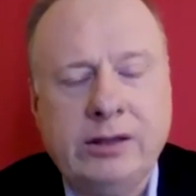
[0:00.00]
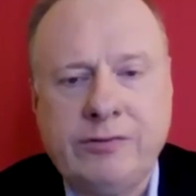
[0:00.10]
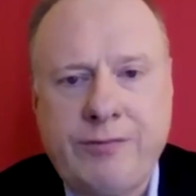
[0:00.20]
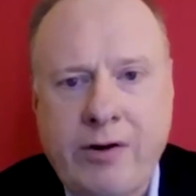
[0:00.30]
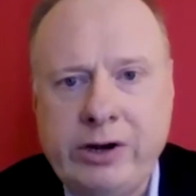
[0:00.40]

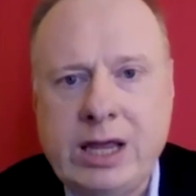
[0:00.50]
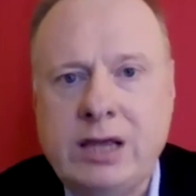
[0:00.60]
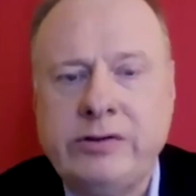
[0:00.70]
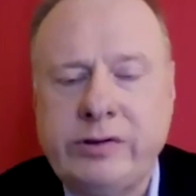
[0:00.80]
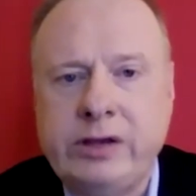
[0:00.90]
it's very
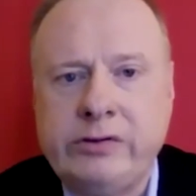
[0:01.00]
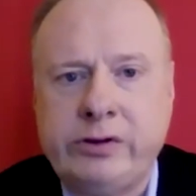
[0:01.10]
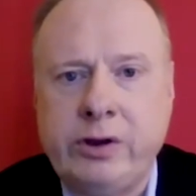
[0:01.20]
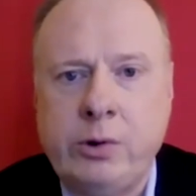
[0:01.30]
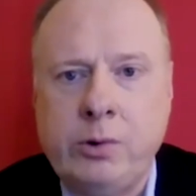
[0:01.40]
easy
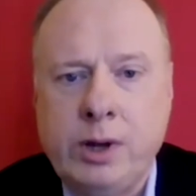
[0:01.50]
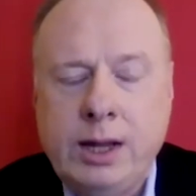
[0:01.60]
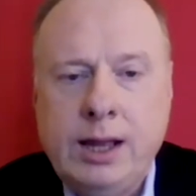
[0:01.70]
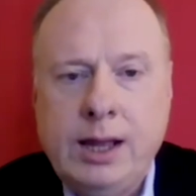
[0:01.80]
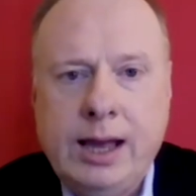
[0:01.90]
to
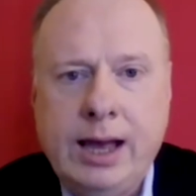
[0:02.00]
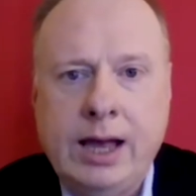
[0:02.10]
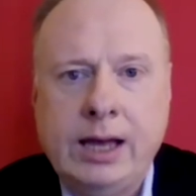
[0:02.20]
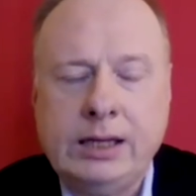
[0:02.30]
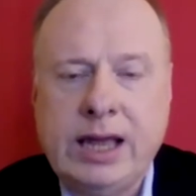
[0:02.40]

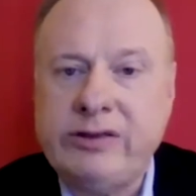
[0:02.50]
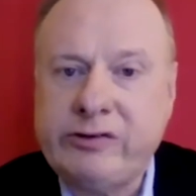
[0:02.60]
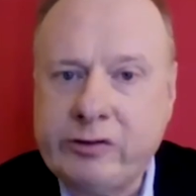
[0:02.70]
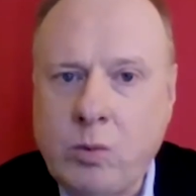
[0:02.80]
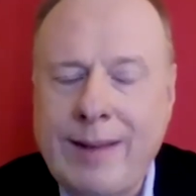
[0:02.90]
uh, get
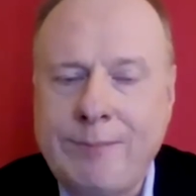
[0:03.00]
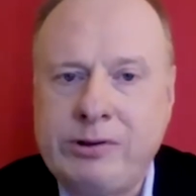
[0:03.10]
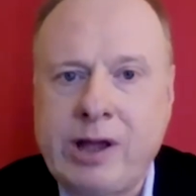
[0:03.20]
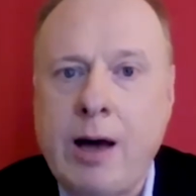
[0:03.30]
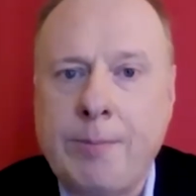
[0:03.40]

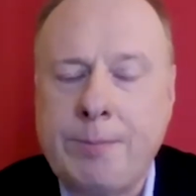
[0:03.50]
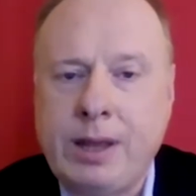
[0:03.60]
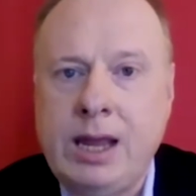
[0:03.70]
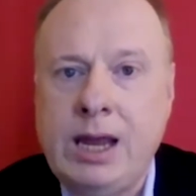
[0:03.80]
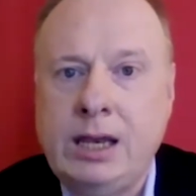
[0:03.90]
swept up
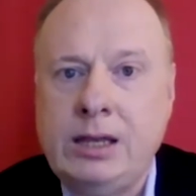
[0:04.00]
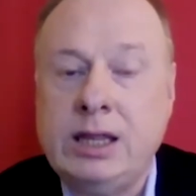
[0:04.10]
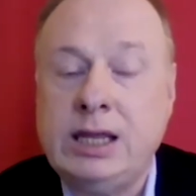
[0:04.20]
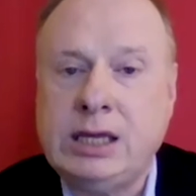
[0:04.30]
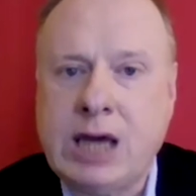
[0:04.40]
in
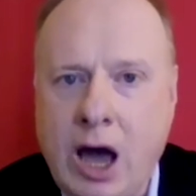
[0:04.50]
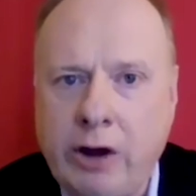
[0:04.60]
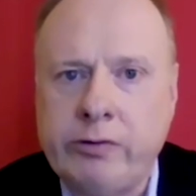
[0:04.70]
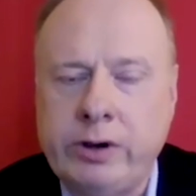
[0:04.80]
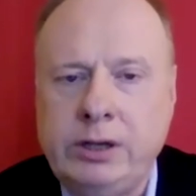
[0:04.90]
the
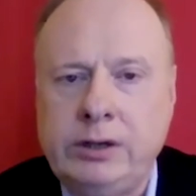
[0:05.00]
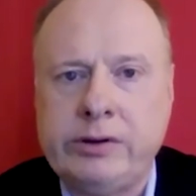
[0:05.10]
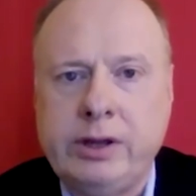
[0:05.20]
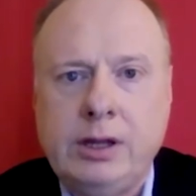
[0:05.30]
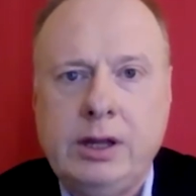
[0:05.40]

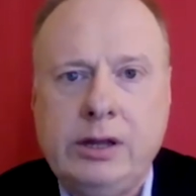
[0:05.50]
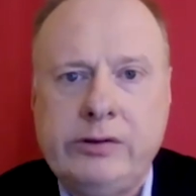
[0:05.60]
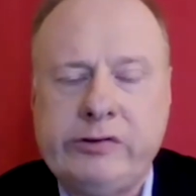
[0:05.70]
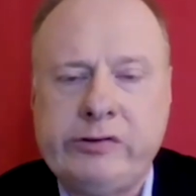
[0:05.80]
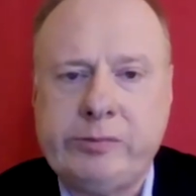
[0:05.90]
current
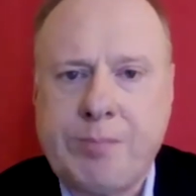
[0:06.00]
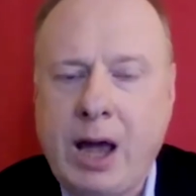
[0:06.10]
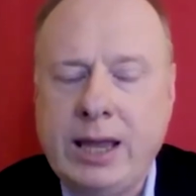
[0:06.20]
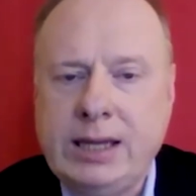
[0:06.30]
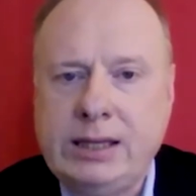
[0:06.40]

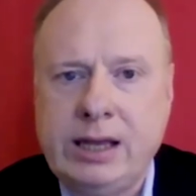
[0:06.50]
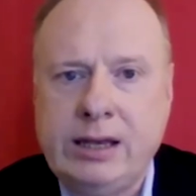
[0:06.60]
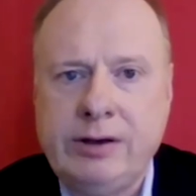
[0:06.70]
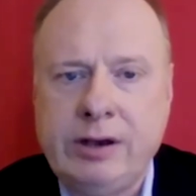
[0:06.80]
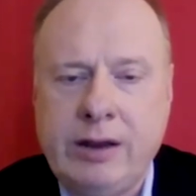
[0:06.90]
spike
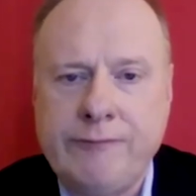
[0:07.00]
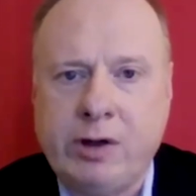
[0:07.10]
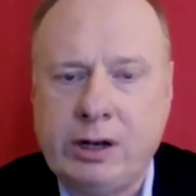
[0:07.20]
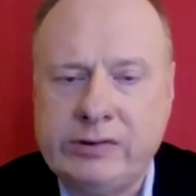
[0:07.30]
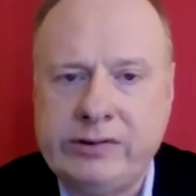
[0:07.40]
in
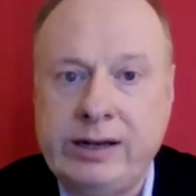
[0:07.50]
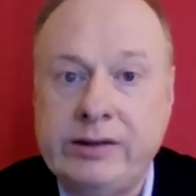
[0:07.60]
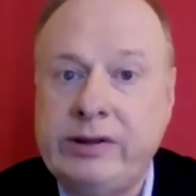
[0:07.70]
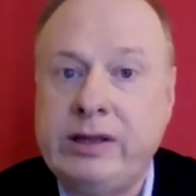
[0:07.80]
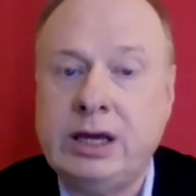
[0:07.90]

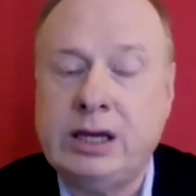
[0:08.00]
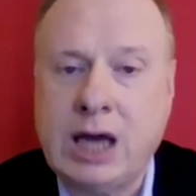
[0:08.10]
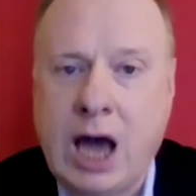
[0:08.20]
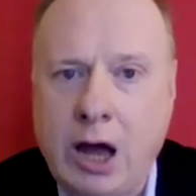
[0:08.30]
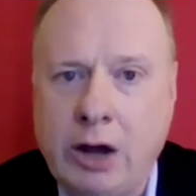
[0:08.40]
volatility, the
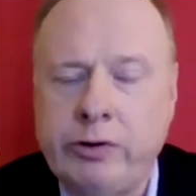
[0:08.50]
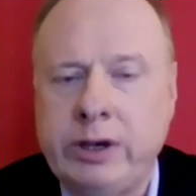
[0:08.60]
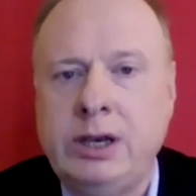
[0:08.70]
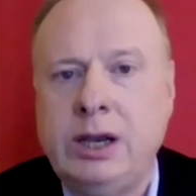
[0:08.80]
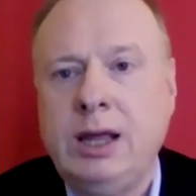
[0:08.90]

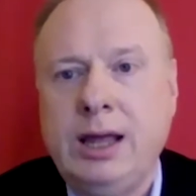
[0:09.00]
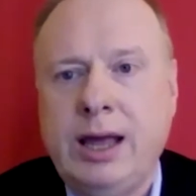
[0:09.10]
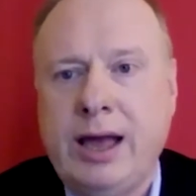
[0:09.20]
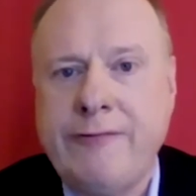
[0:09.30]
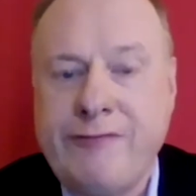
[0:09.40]
current
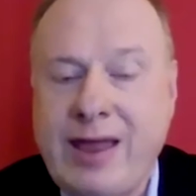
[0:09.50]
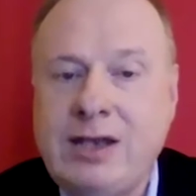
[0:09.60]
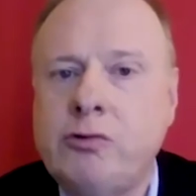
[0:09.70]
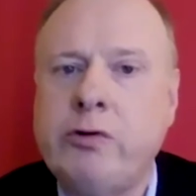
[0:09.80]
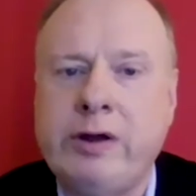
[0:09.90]

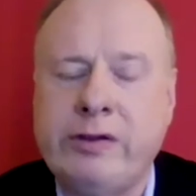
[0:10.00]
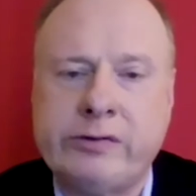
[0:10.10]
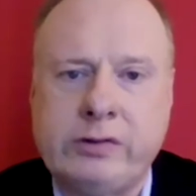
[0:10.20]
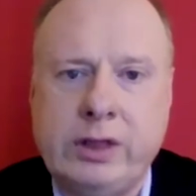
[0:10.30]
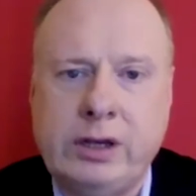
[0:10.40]
event
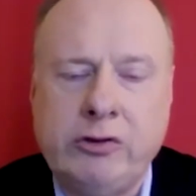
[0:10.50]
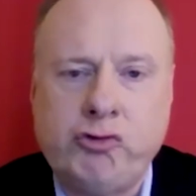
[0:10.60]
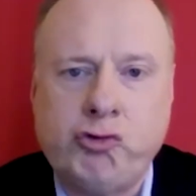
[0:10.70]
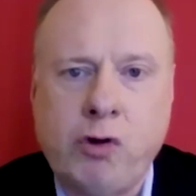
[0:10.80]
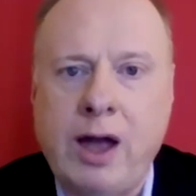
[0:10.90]
risk that is
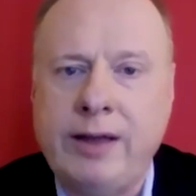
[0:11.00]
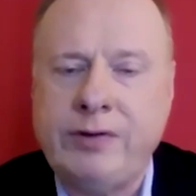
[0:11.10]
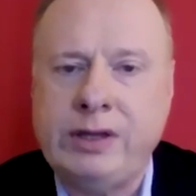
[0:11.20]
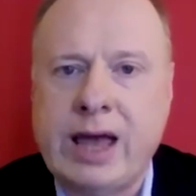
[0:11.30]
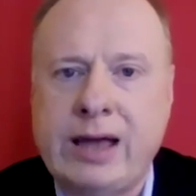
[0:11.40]

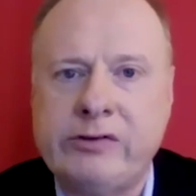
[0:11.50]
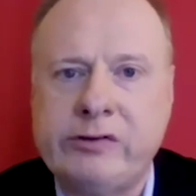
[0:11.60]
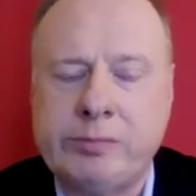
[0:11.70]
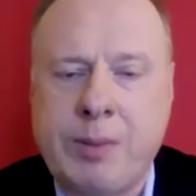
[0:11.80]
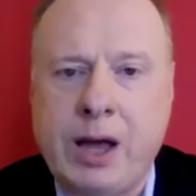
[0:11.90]
driving that
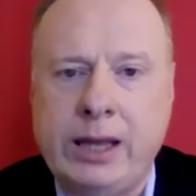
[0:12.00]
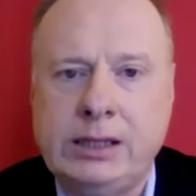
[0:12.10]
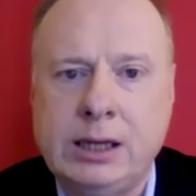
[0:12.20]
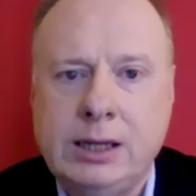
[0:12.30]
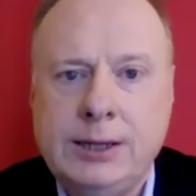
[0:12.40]
spike.